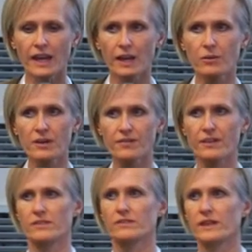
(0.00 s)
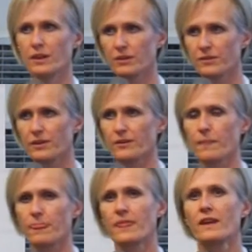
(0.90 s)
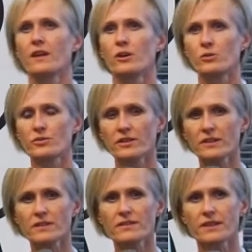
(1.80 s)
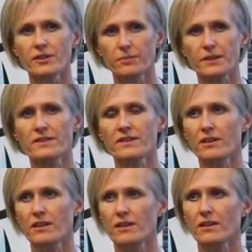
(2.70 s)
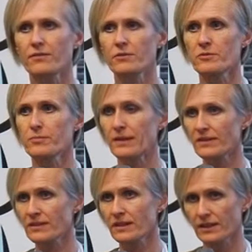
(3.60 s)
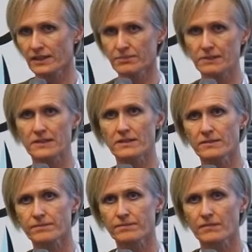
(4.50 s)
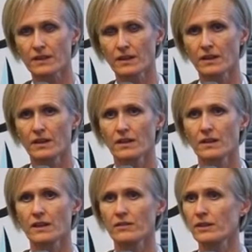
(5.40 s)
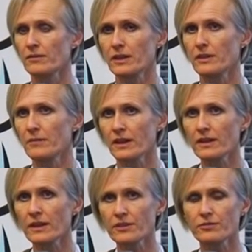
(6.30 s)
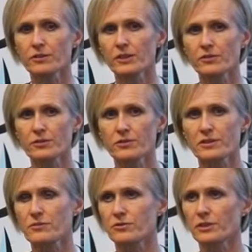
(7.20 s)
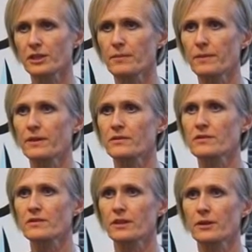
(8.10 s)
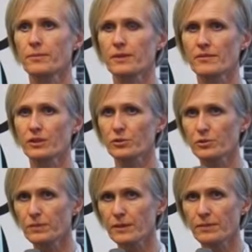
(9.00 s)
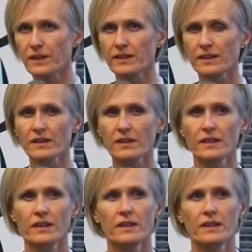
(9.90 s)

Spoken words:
However, autologous therapies are a form of personalized medicine. Now, in my line of work, of course, I'm talking about private cord blood banking.